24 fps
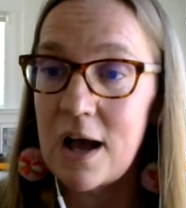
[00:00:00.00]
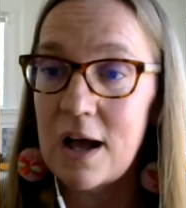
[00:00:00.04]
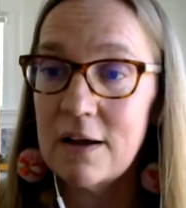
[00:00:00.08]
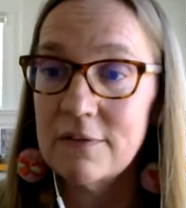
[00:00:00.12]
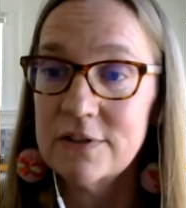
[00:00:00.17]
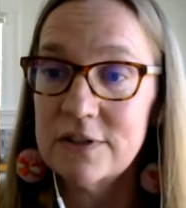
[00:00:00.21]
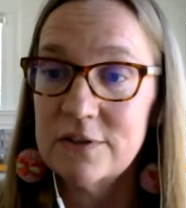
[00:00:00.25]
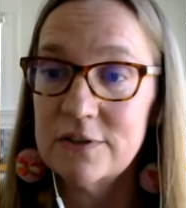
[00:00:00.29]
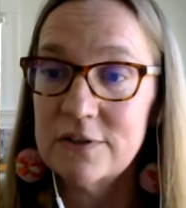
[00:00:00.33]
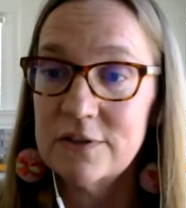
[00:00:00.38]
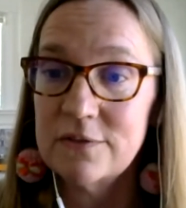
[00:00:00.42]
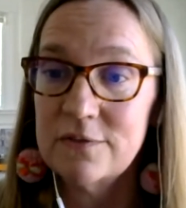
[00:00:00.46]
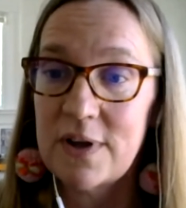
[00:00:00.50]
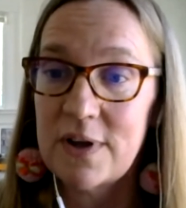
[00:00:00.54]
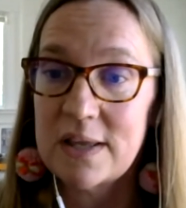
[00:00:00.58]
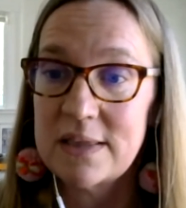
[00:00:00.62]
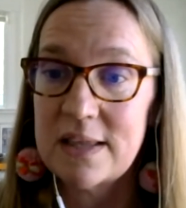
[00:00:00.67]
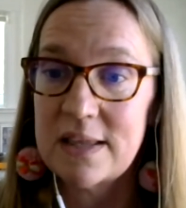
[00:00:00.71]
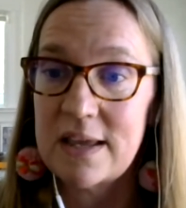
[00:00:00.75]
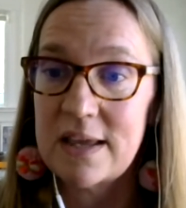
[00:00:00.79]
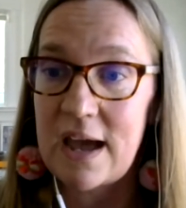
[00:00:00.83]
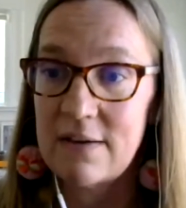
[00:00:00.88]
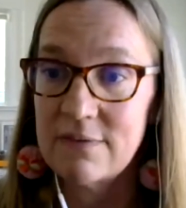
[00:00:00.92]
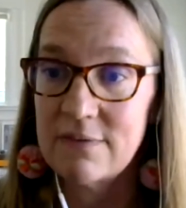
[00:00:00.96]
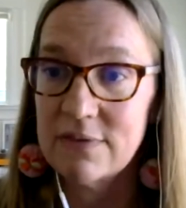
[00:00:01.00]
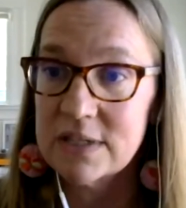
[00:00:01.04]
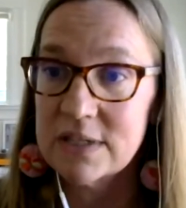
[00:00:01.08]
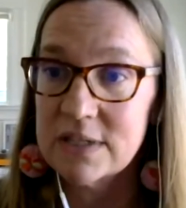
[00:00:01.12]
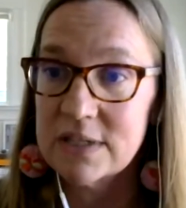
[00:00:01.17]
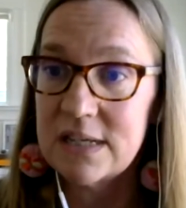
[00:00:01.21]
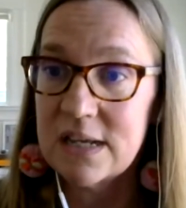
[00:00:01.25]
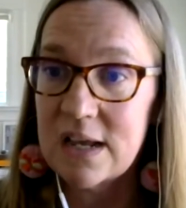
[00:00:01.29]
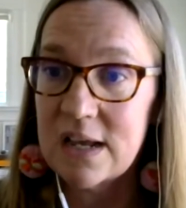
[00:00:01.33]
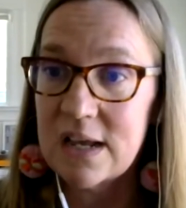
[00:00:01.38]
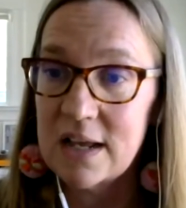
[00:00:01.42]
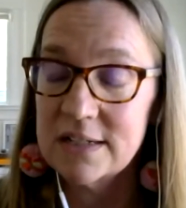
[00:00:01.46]
often find that
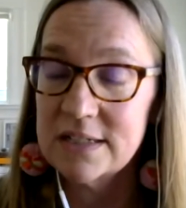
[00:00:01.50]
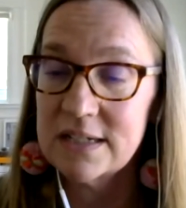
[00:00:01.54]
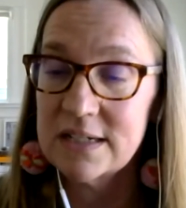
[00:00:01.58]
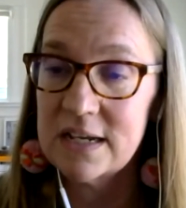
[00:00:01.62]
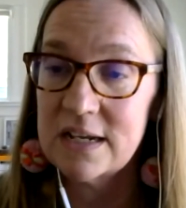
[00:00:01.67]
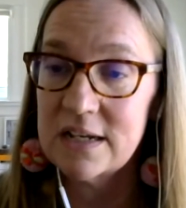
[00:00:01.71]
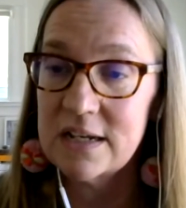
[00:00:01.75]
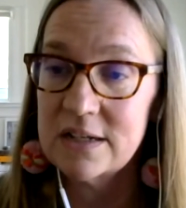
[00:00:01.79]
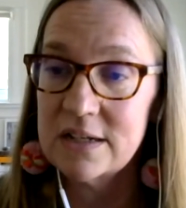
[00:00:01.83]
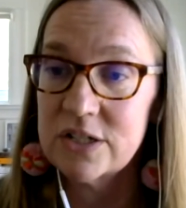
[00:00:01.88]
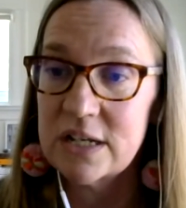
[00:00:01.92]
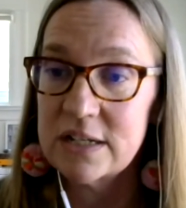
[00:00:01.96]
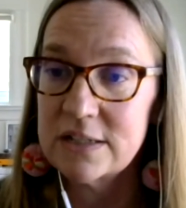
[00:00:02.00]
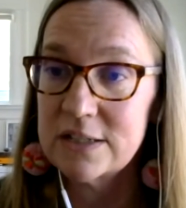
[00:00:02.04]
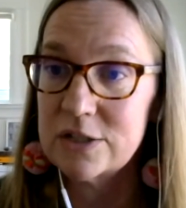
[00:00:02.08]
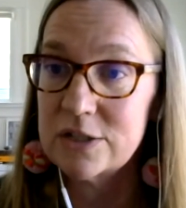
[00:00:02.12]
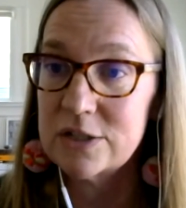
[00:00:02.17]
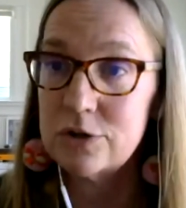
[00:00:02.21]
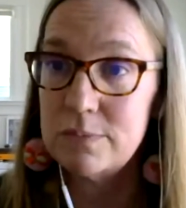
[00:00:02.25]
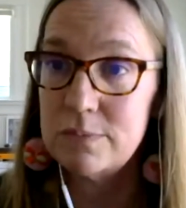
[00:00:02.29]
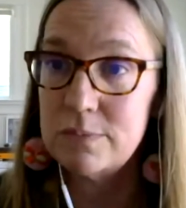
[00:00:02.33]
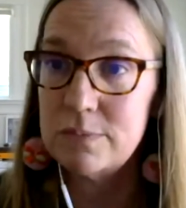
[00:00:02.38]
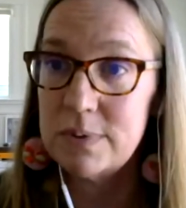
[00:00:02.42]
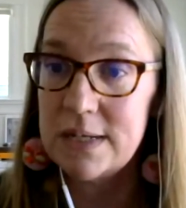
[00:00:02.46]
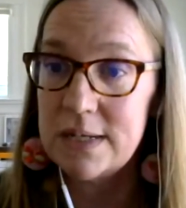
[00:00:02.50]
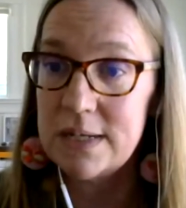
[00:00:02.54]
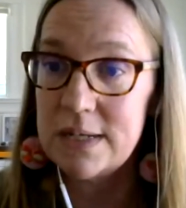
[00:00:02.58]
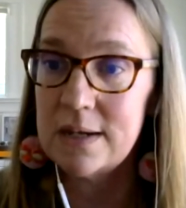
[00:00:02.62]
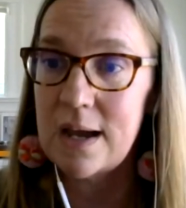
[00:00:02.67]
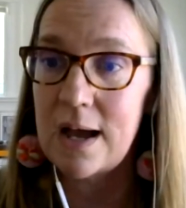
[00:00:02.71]
advocacy content tends to be